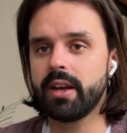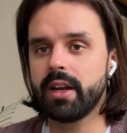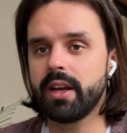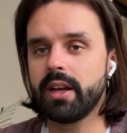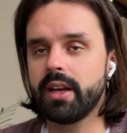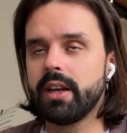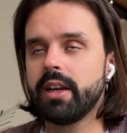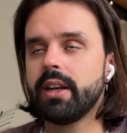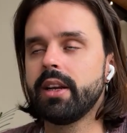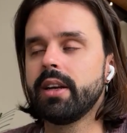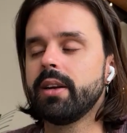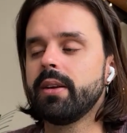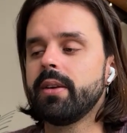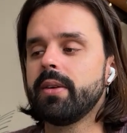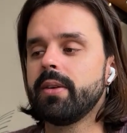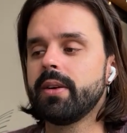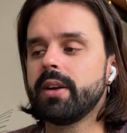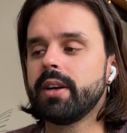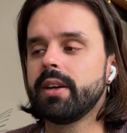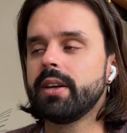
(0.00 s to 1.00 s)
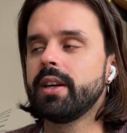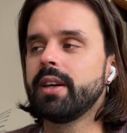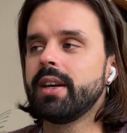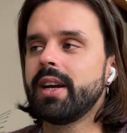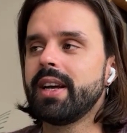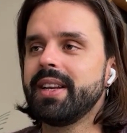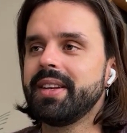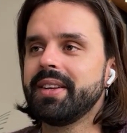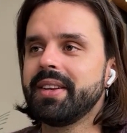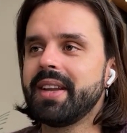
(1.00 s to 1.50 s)

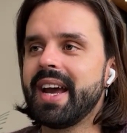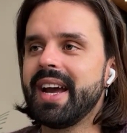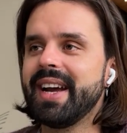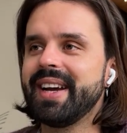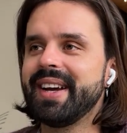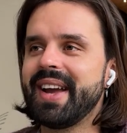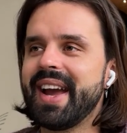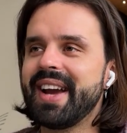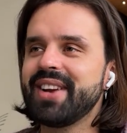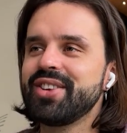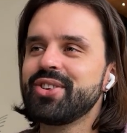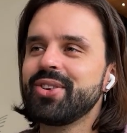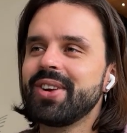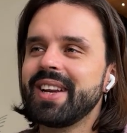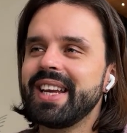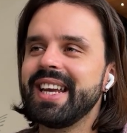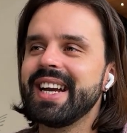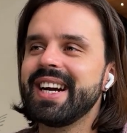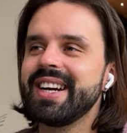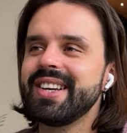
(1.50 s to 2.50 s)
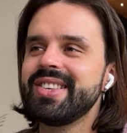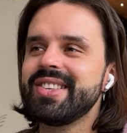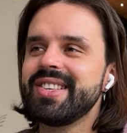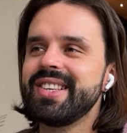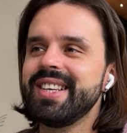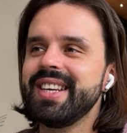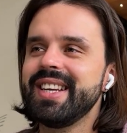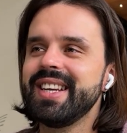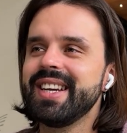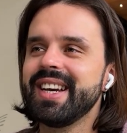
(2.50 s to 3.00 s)
And actually, I
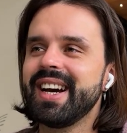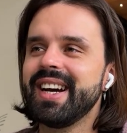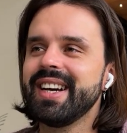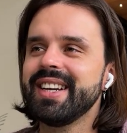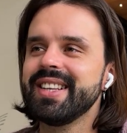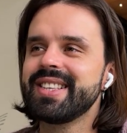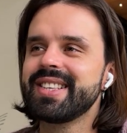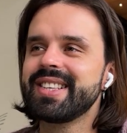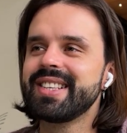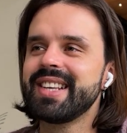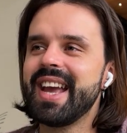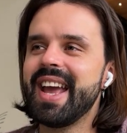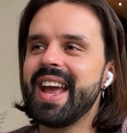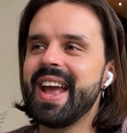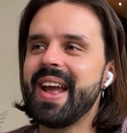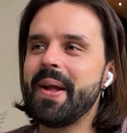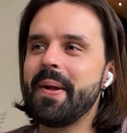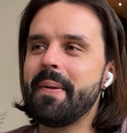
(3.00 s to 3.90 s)
see it's